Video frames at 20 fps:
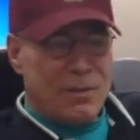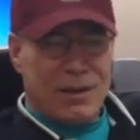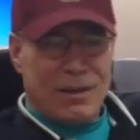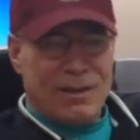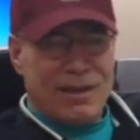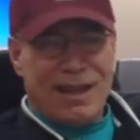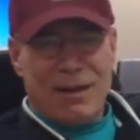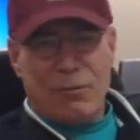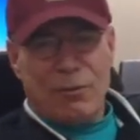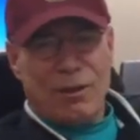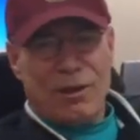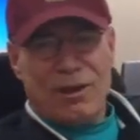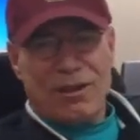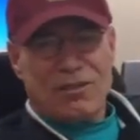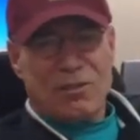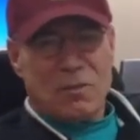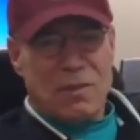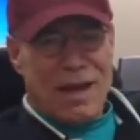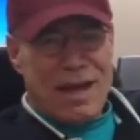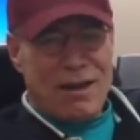but that really
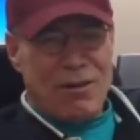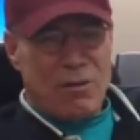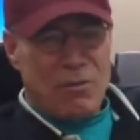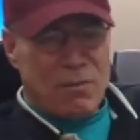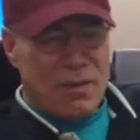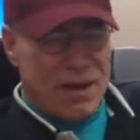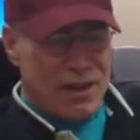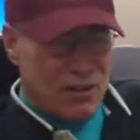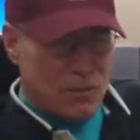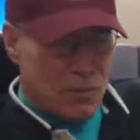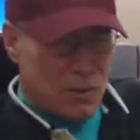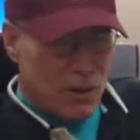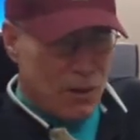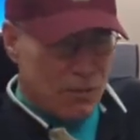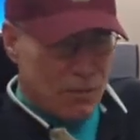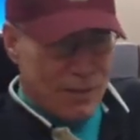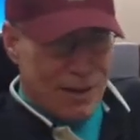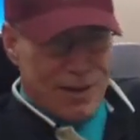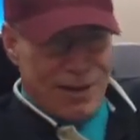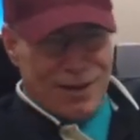doesn't matter in
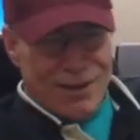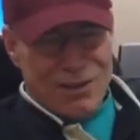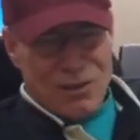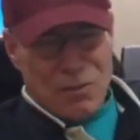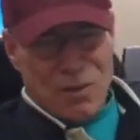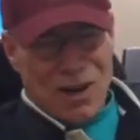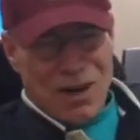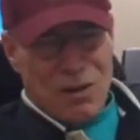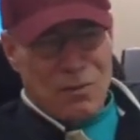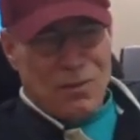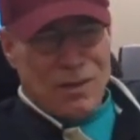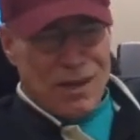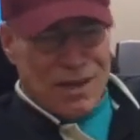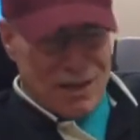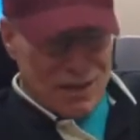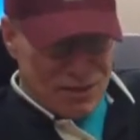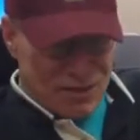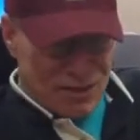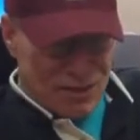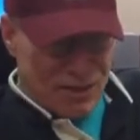baseball. The bottom line
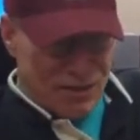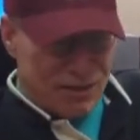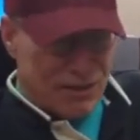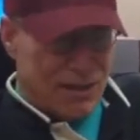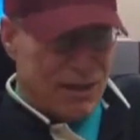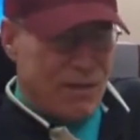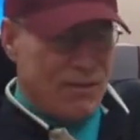is this.